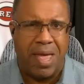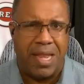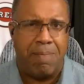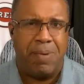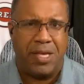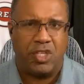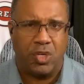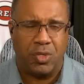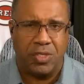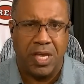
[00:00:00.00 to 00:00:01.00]
with so many
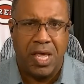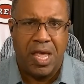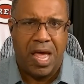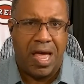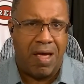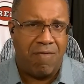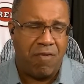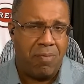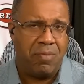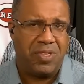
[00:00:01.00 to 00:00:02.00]
pitchers
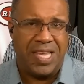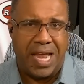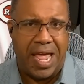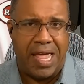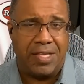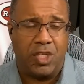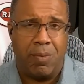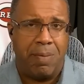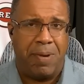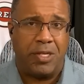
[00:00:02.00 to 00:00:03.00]
from
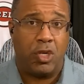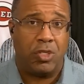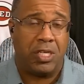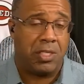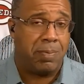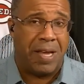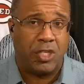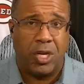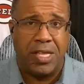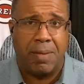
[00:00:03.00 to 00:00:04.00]
today and so many pitchers,
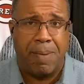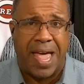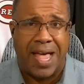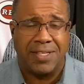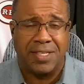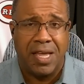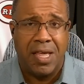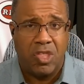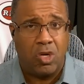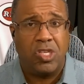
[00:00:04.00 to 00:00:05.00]
especially in the
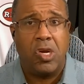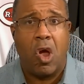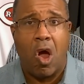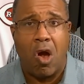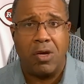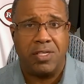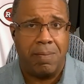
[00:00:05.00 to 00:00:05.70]
past, there's an